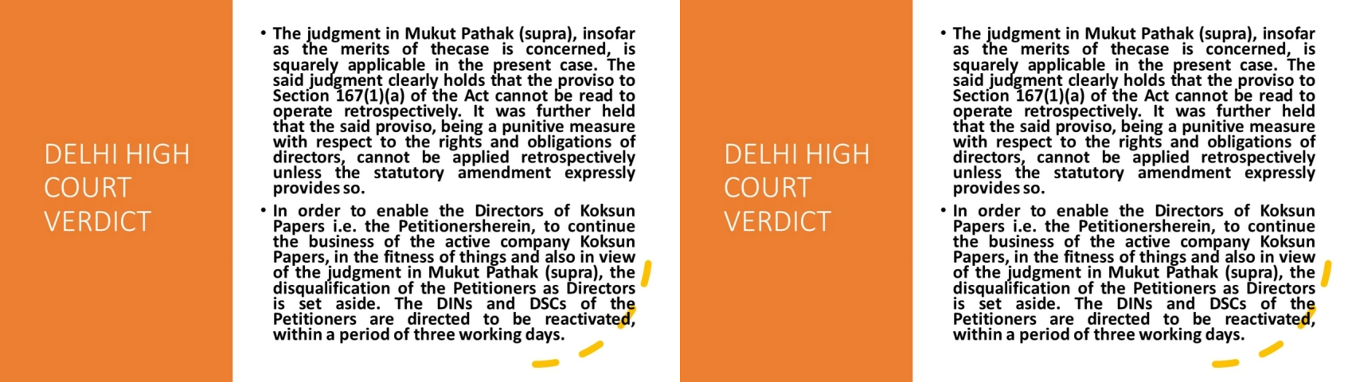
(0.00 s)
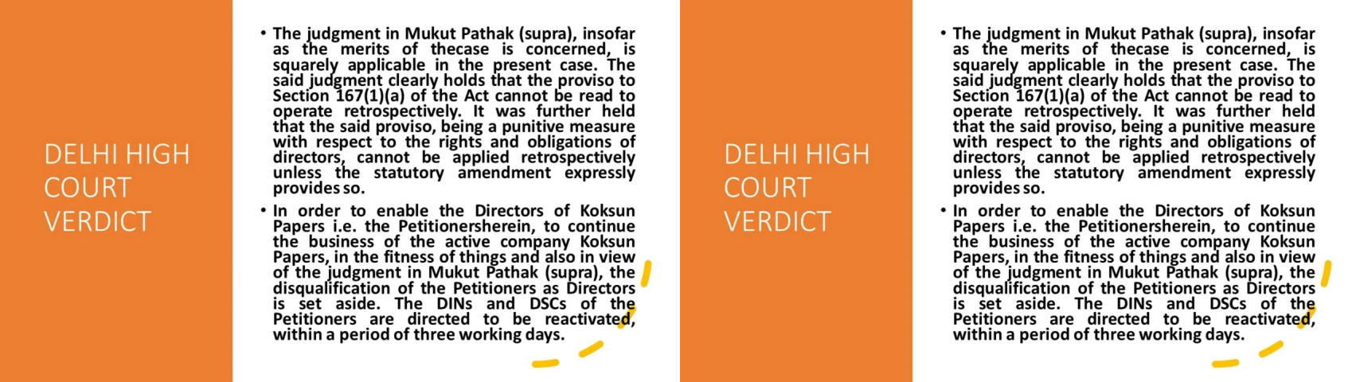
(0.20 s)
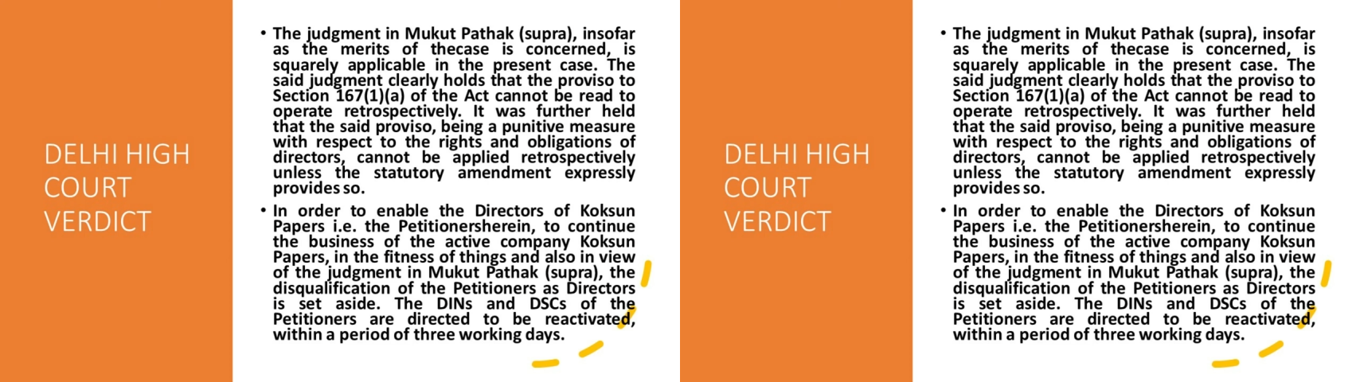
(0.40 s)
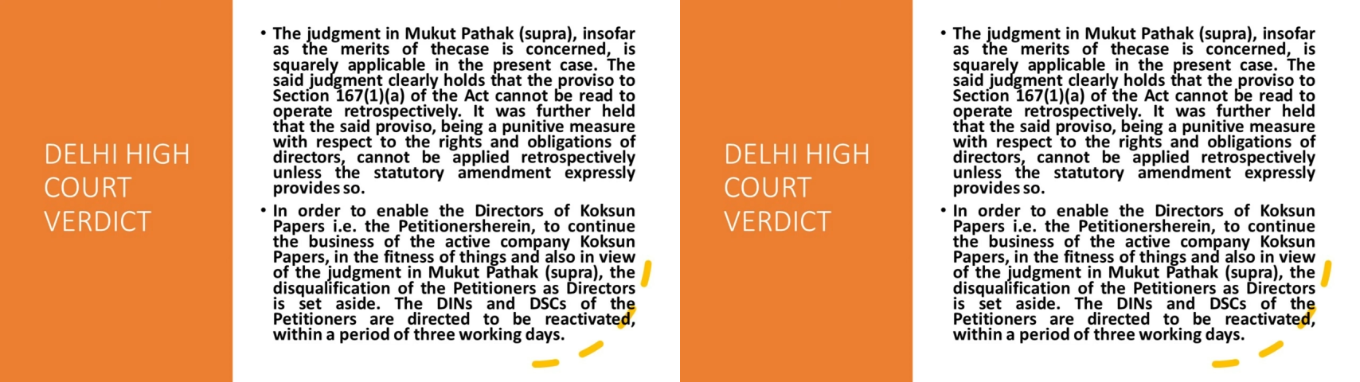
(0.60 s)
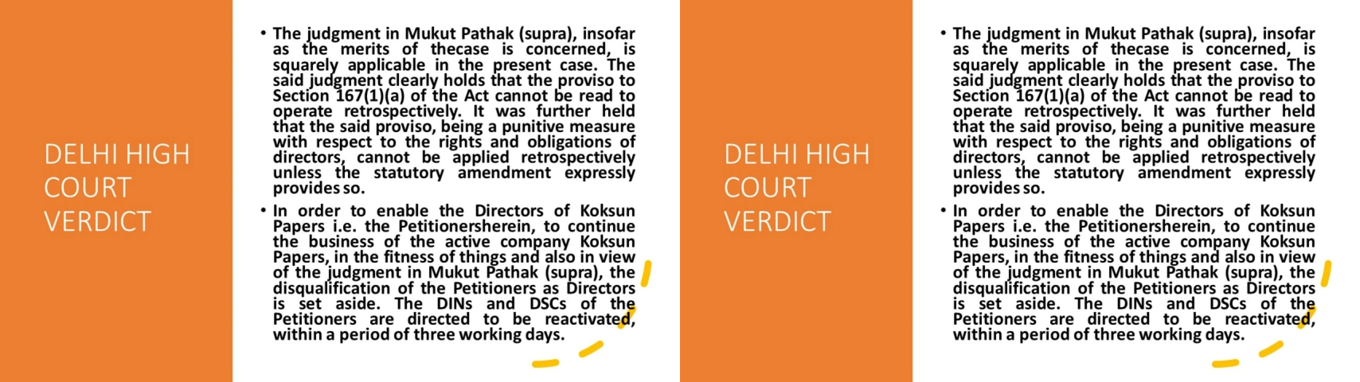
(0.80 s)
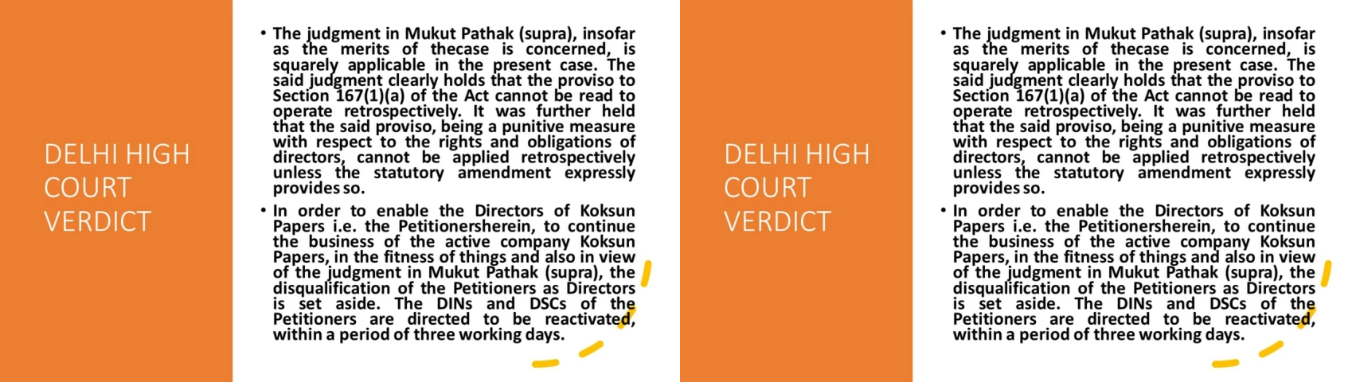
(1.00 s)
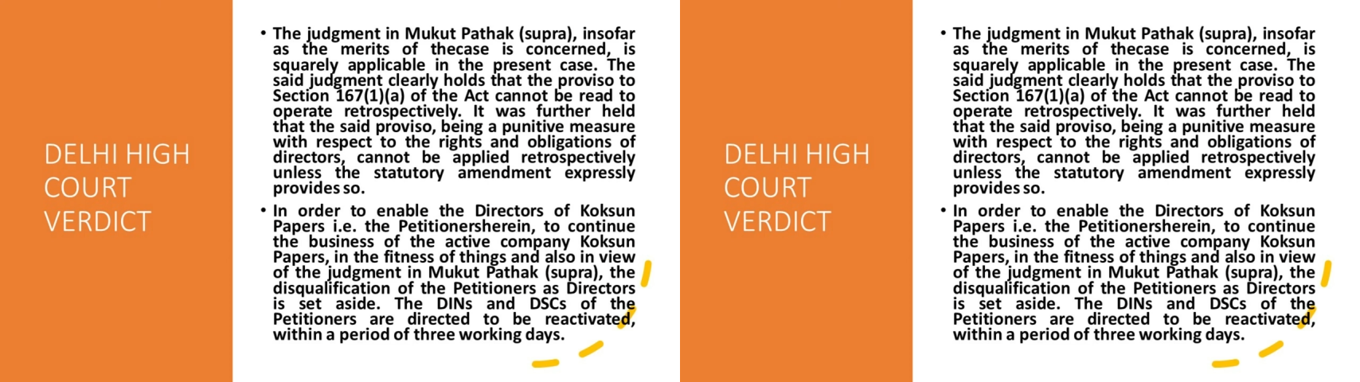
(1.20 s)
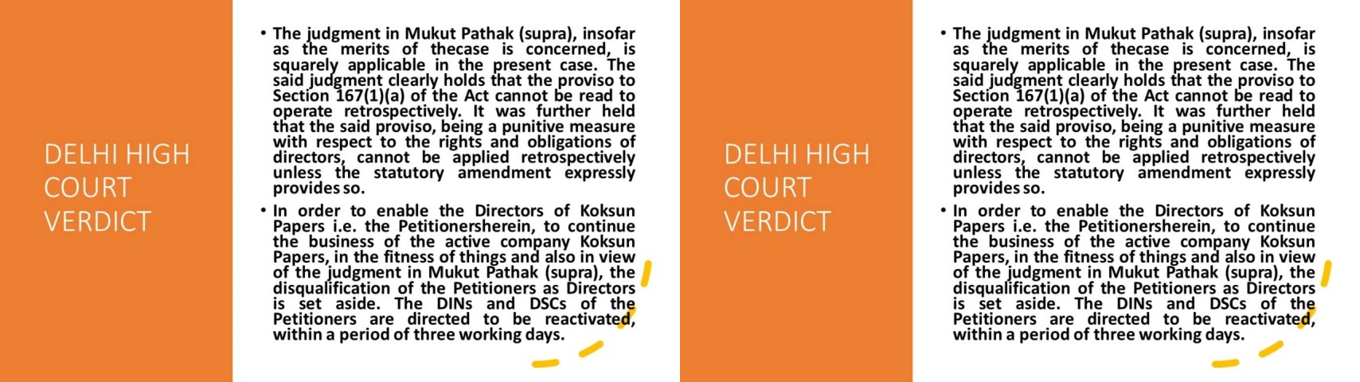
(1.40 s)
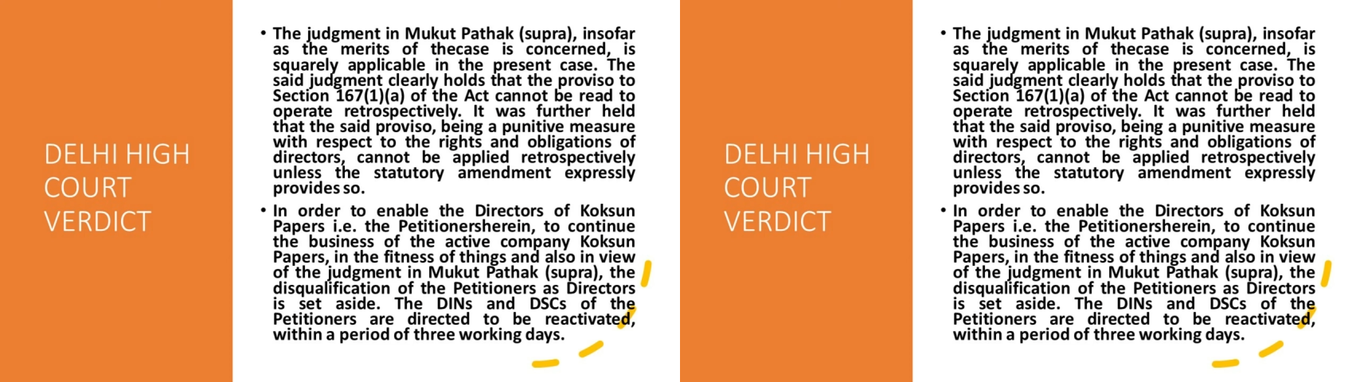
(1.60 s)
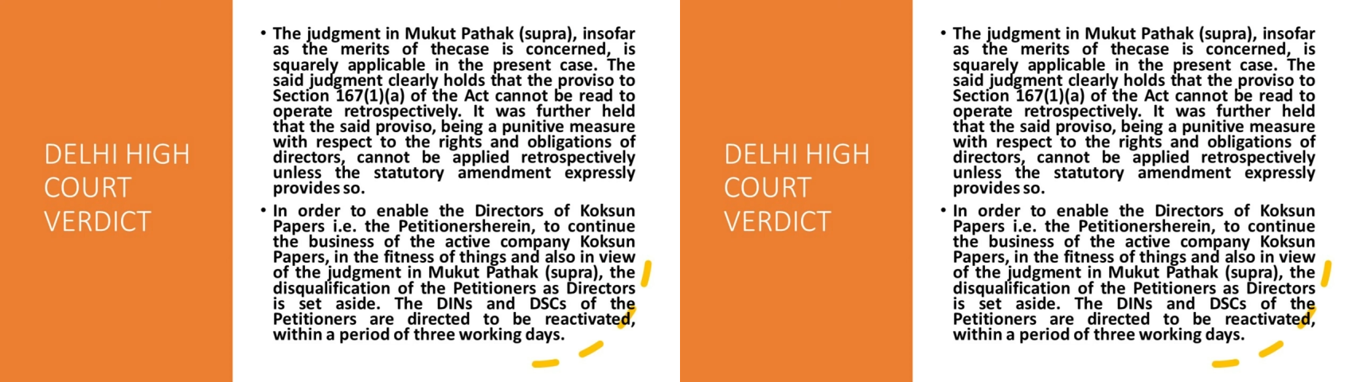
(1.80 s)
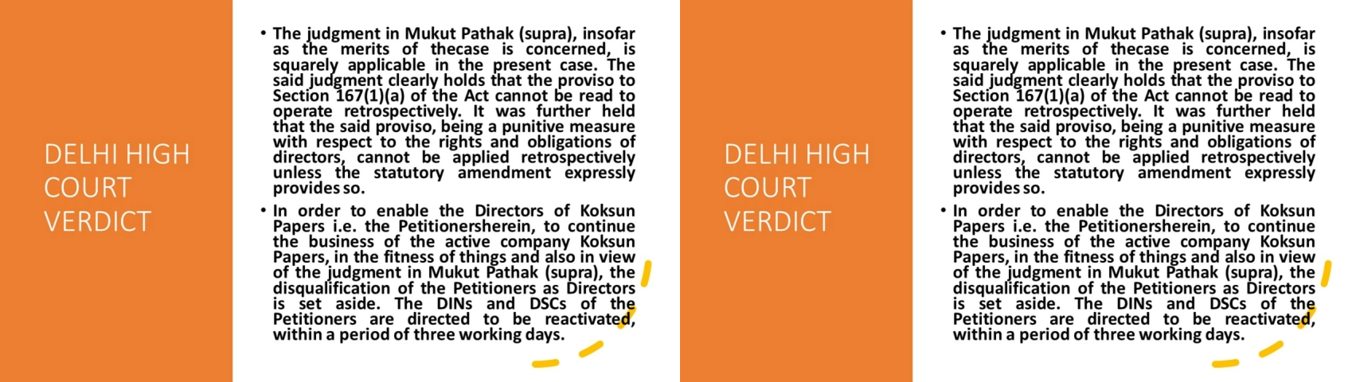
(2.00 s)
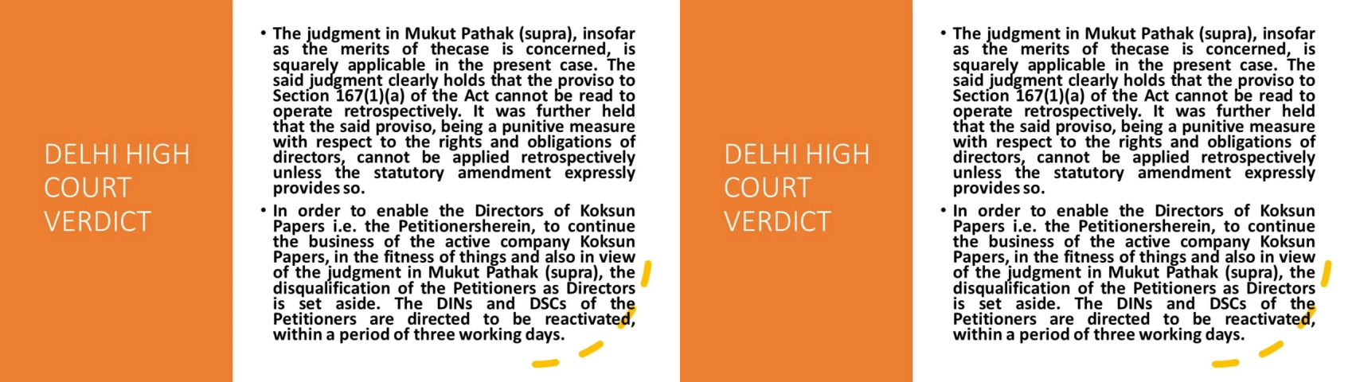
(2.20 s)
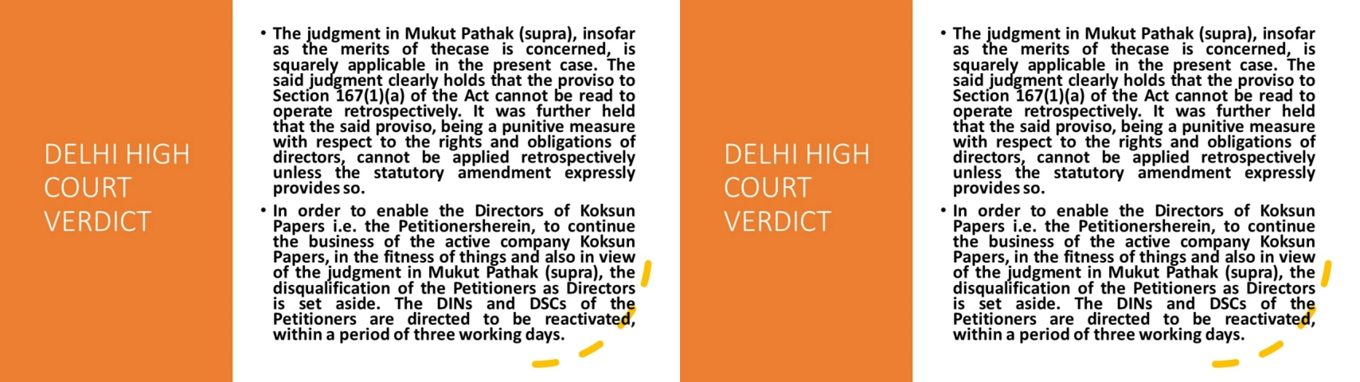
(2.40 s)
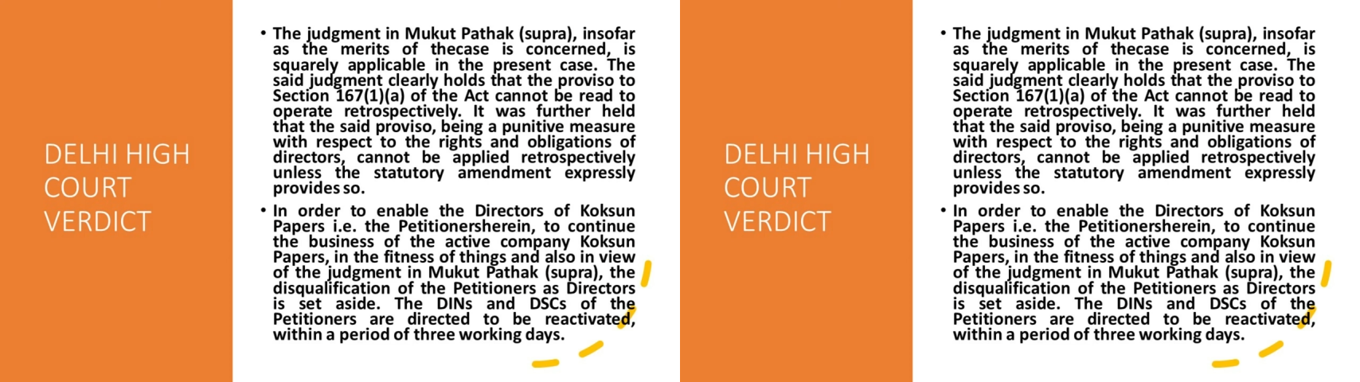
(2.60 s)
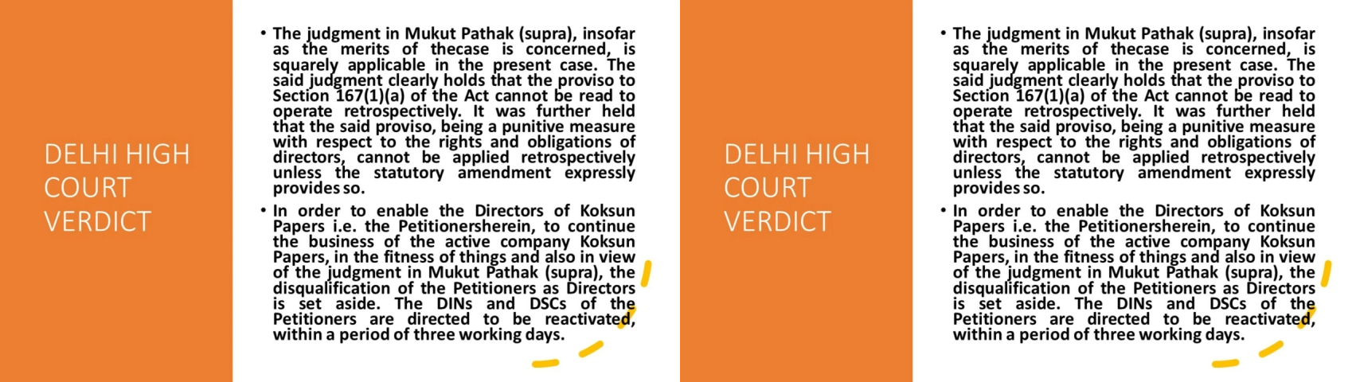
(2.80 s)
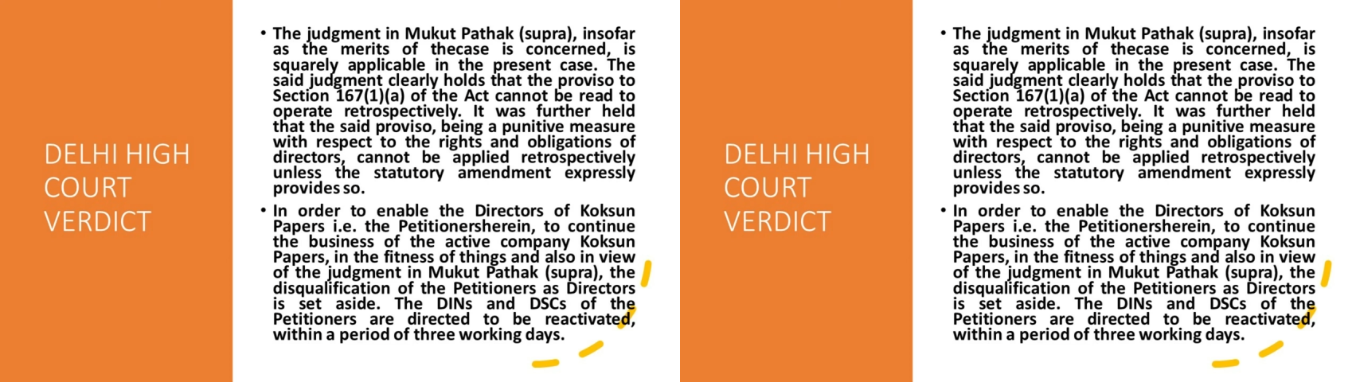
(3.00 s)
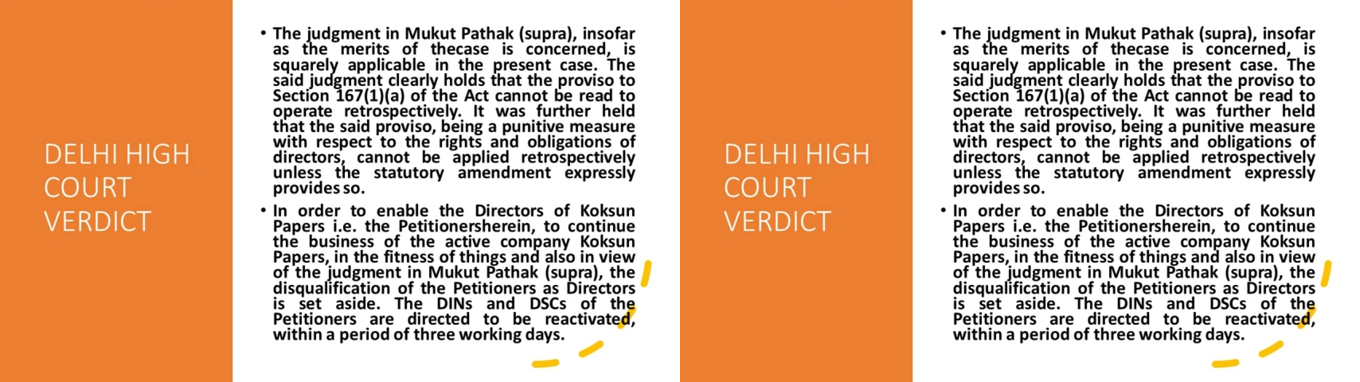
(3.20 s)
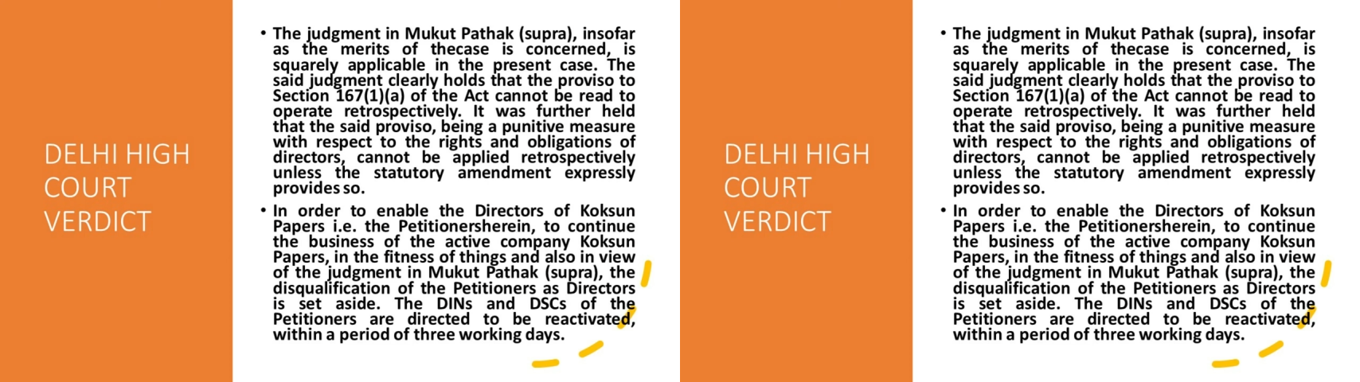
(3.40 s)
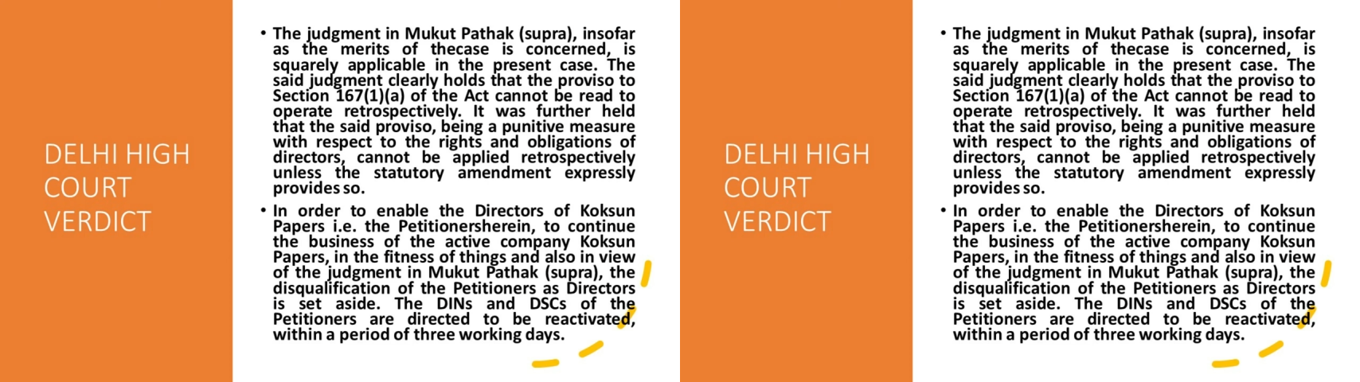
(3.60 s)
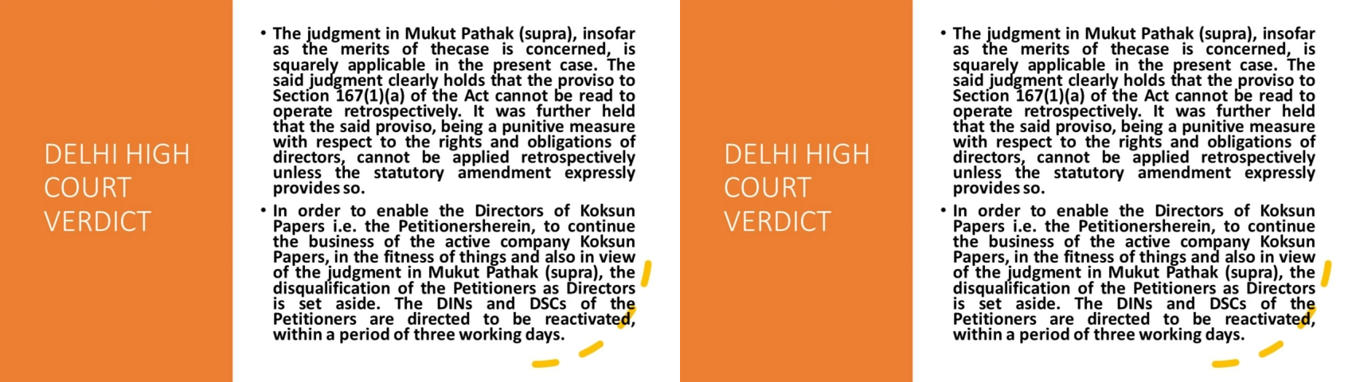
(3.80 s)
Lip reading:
[unreadable: no face in view]